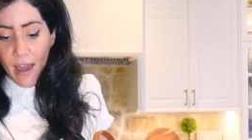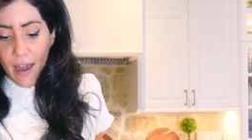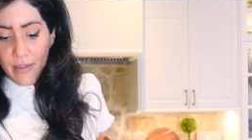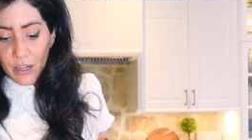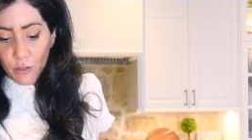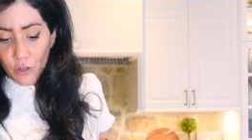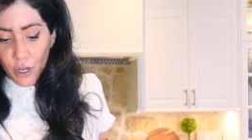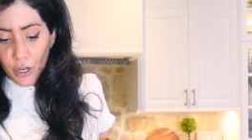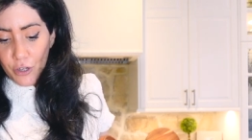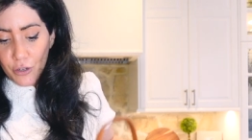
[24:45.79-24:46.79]
and then you
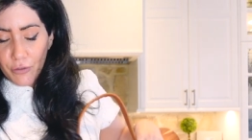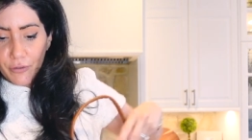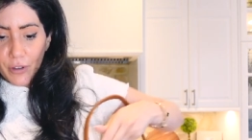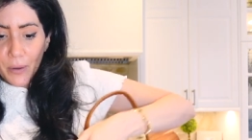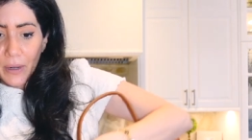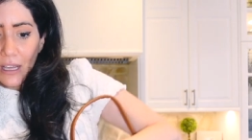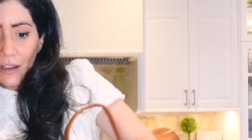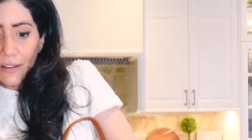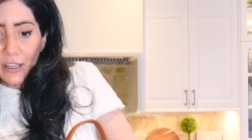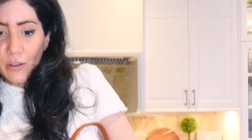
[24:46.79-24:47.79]
charge your phone here,
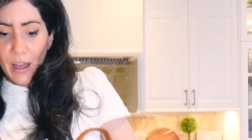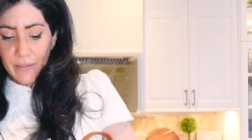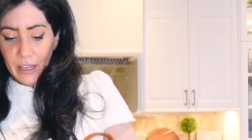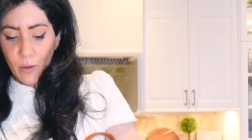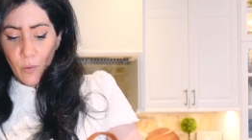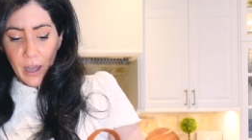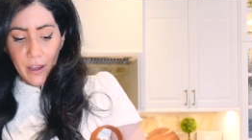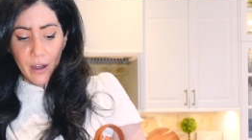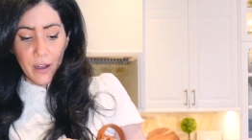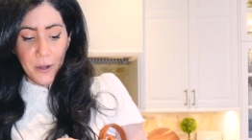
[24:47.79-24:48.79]
and then you have like a
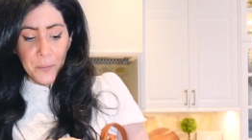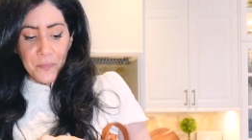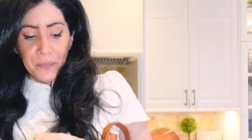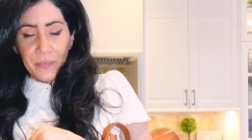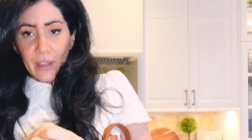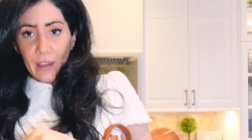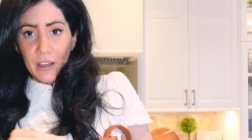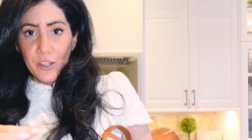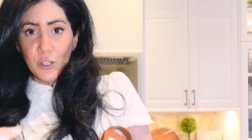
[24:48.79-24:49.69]
wire here.